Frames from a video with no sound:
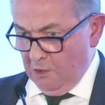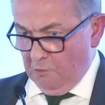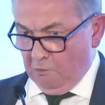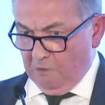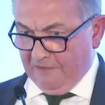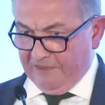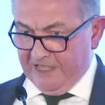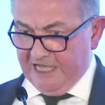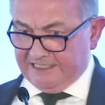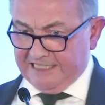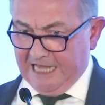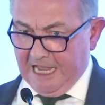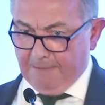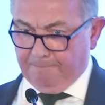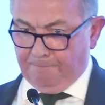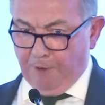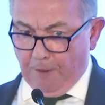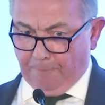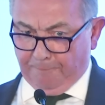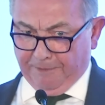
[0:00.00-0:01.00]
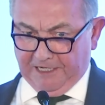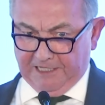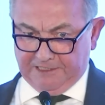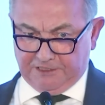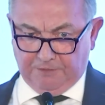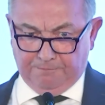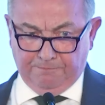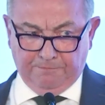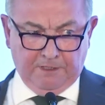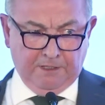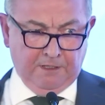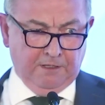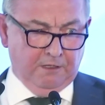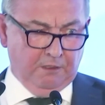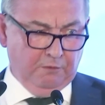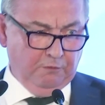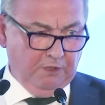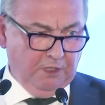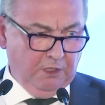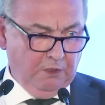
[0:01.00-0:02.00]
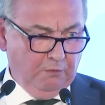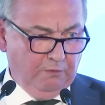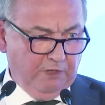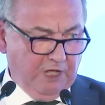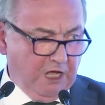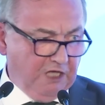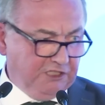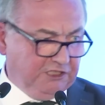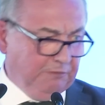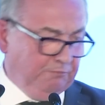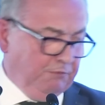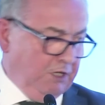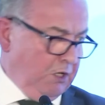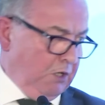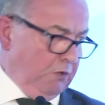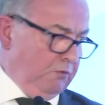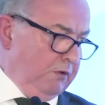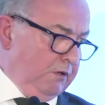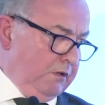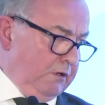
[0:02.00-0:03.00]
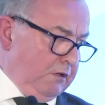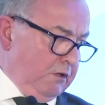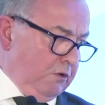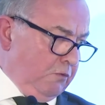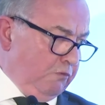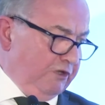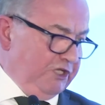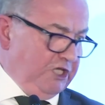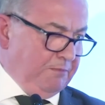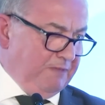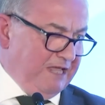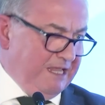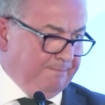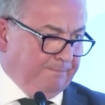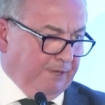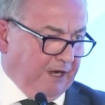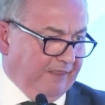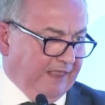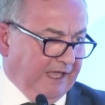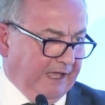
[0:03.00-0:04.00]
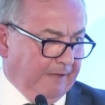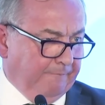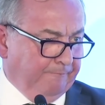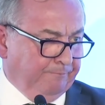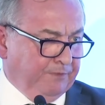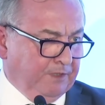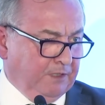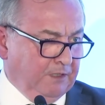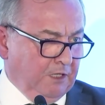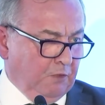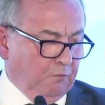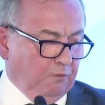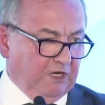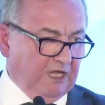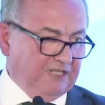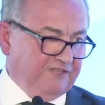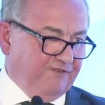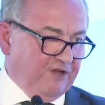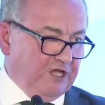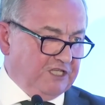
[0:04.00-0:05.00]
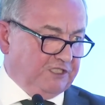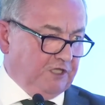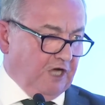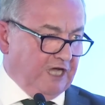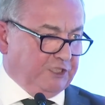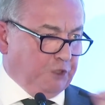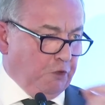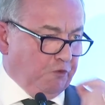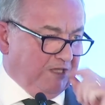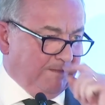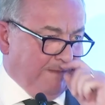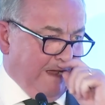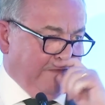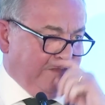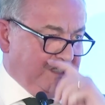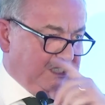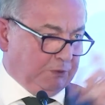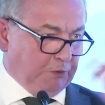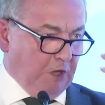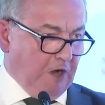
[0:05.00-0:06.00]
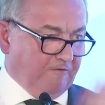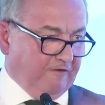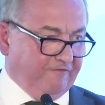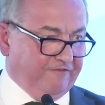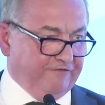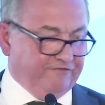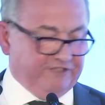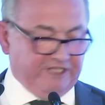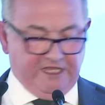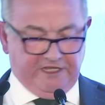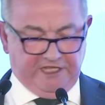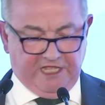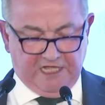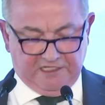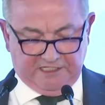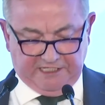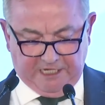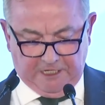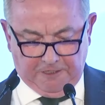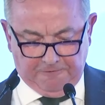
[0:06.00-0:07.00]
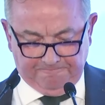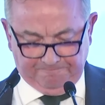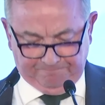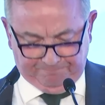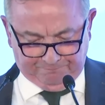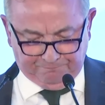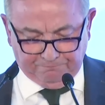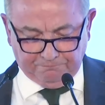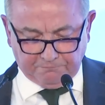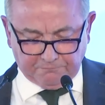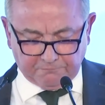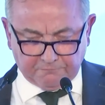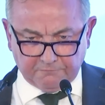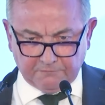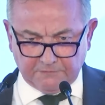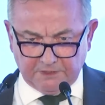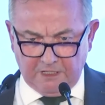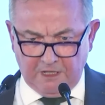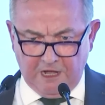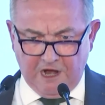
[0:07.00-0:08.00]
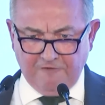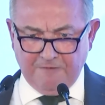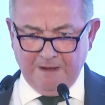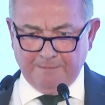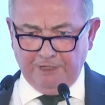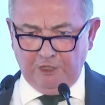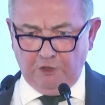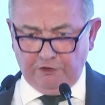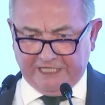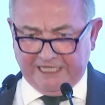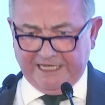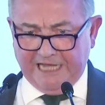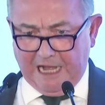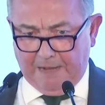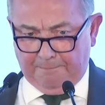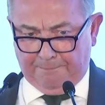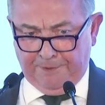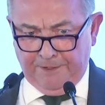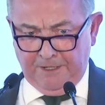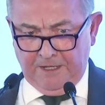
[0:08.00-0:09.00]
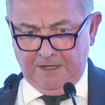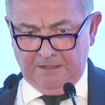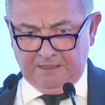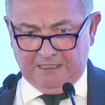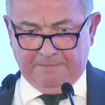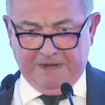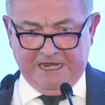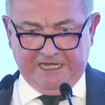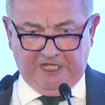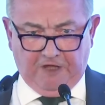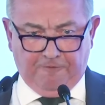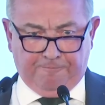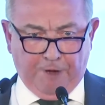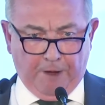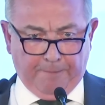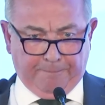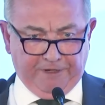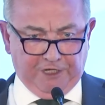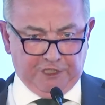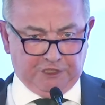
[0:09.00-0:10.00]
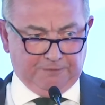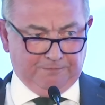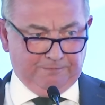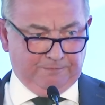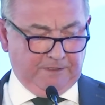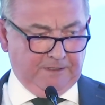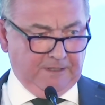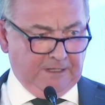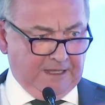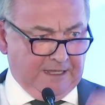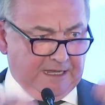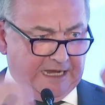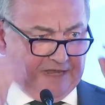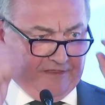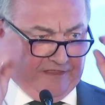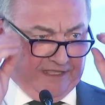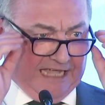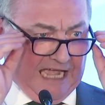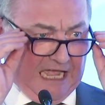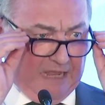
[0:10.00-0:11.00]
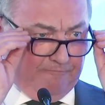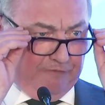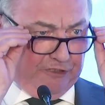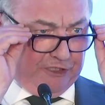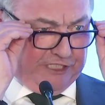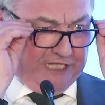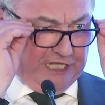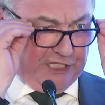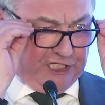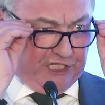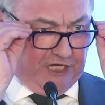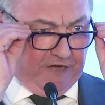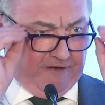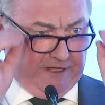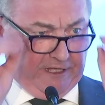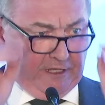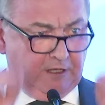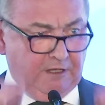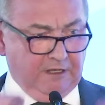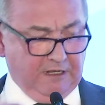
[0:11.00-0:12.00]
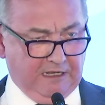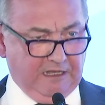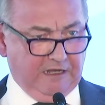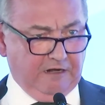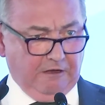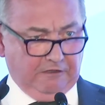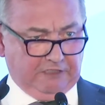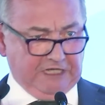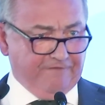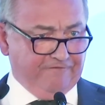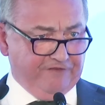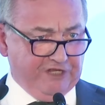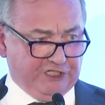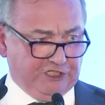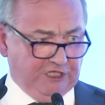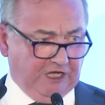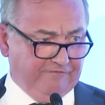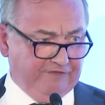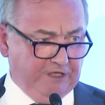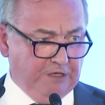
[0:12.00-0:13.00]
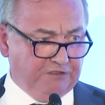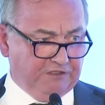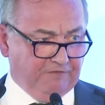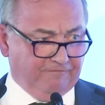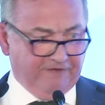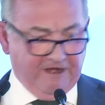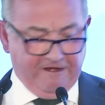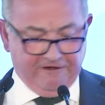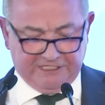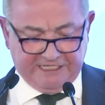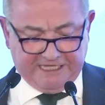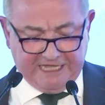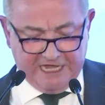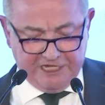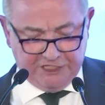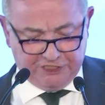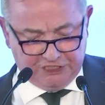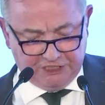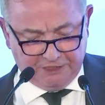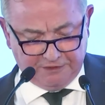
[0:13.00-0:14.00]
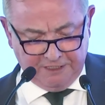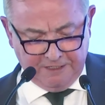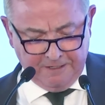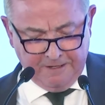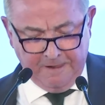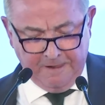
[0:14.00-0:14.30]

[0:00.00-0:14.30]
When they attack populism, we ask them, what do you mean by that? When I first started talking about this 12 or 15 years ago, I remember looking up the meaning of populism in the Cambridge Dictionary, a definition I've used on various occasions.